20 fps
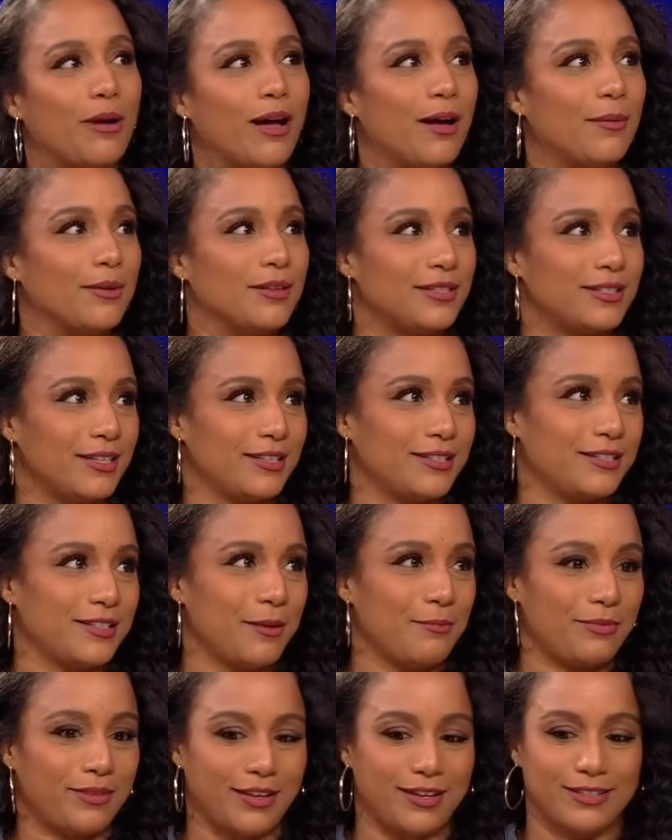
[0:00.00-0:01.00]
Obama said
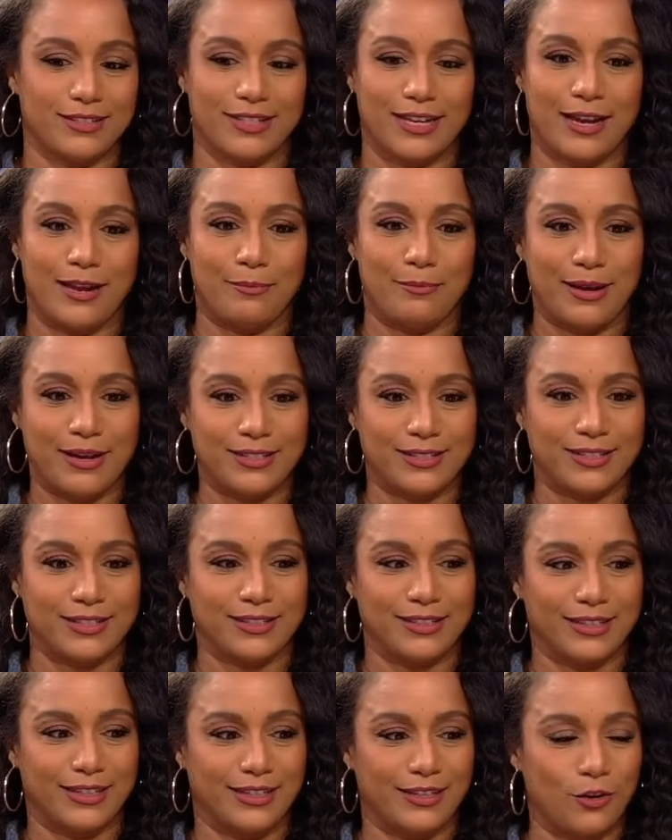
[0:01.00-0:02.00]
something saying
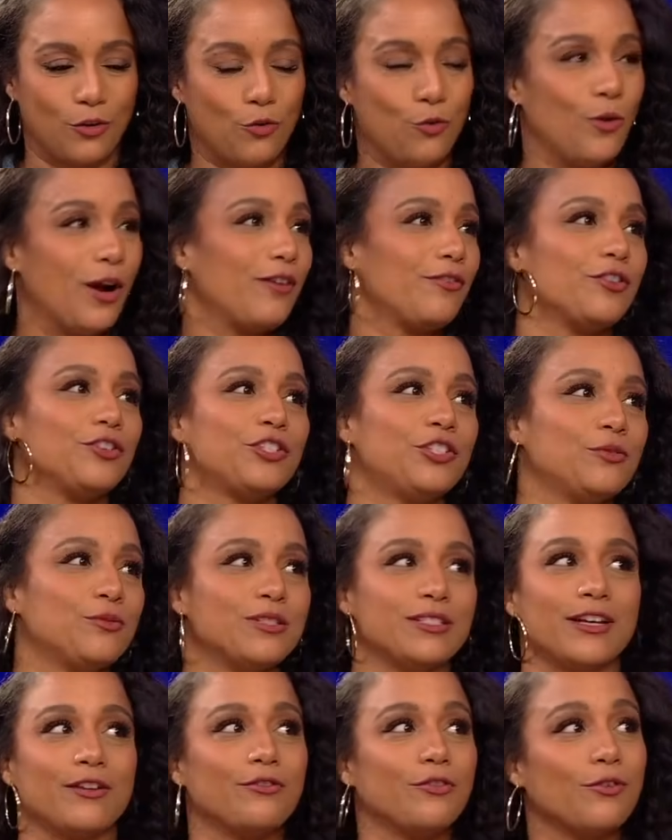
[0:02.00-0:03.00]
basically whoever she
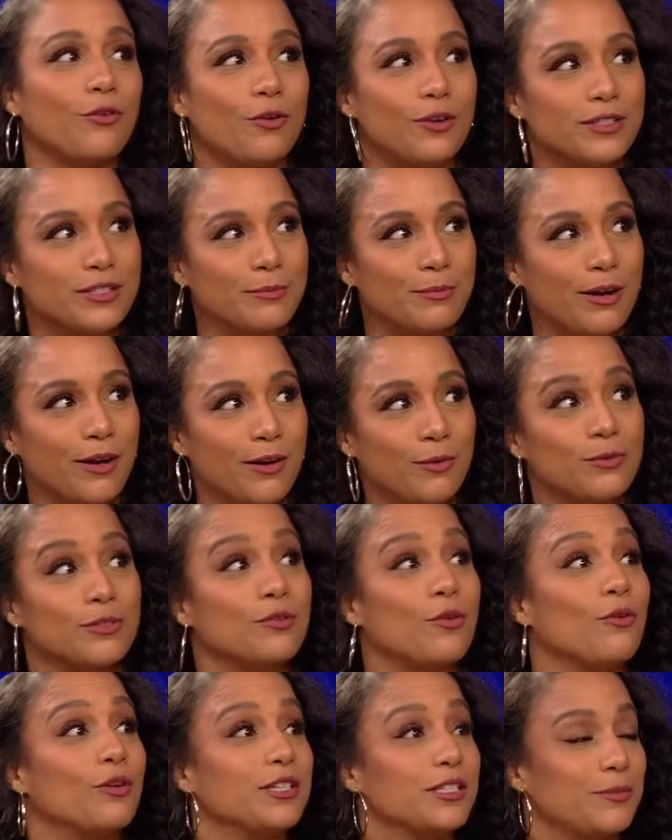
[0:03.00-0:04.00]
was ever going to marry was
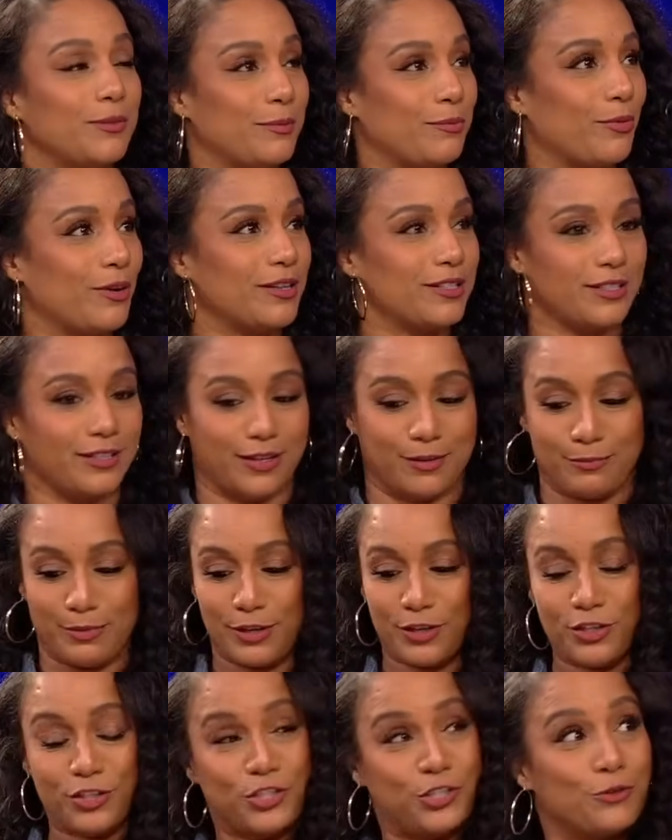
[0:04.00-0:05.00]
going to be president
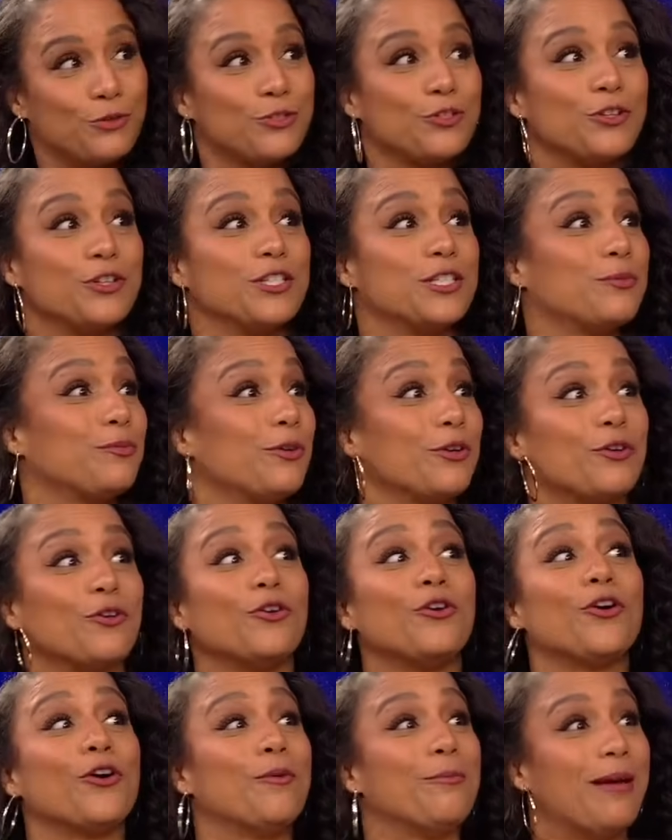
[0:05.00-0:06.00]
because she was going to
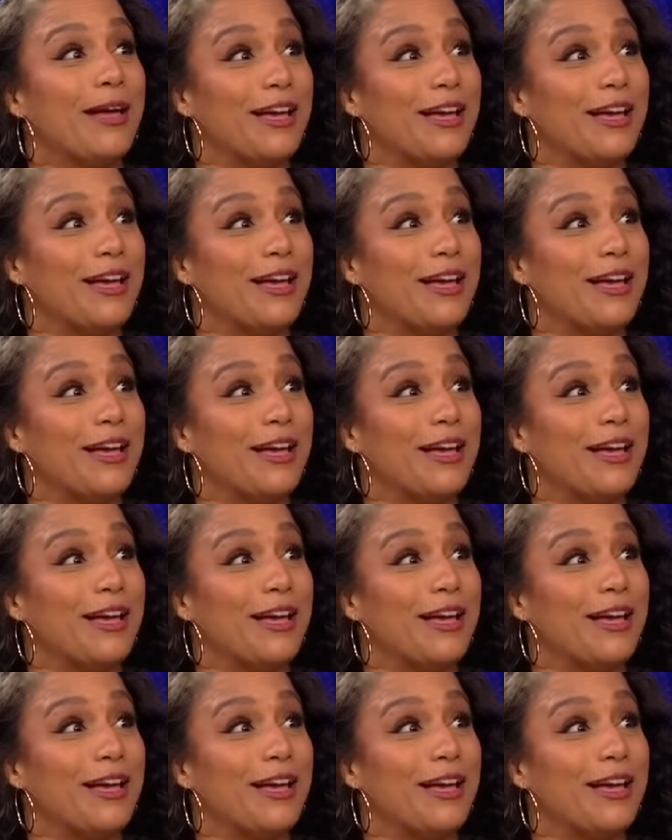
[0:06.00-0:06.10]
sprinkle her